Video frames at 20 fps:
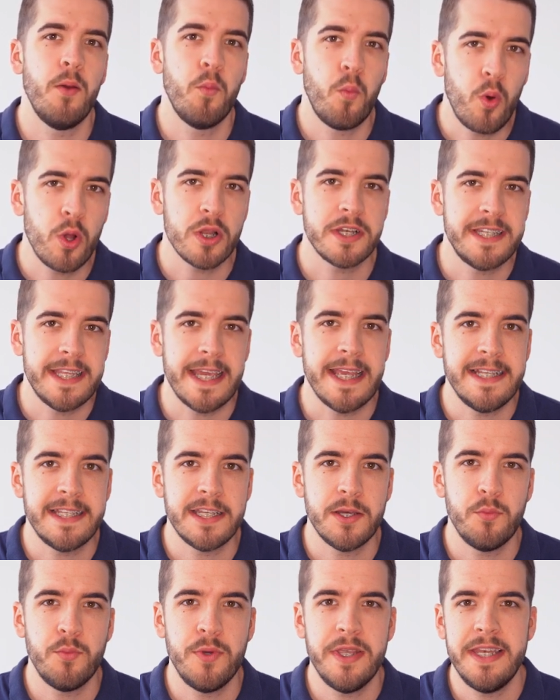what
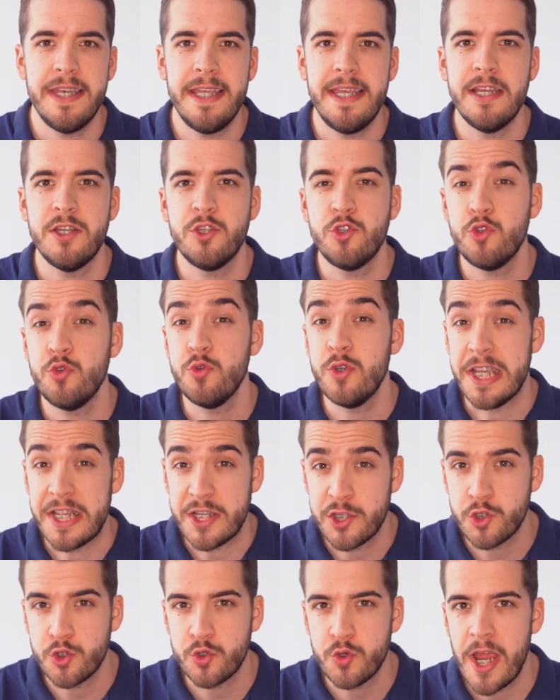data we need to
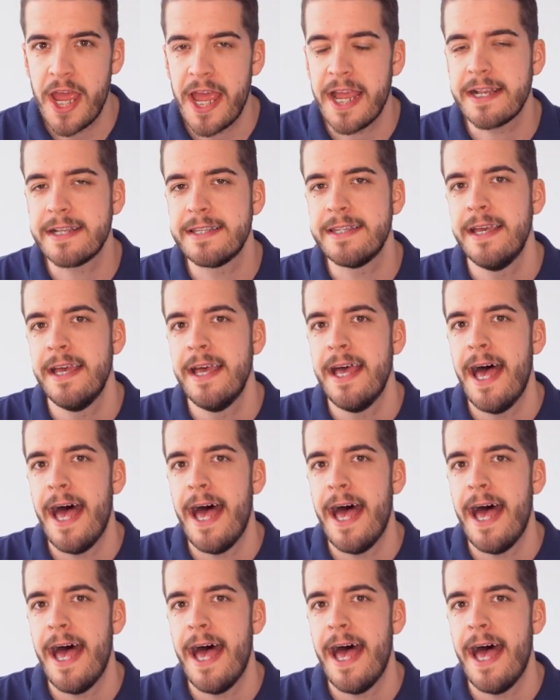extract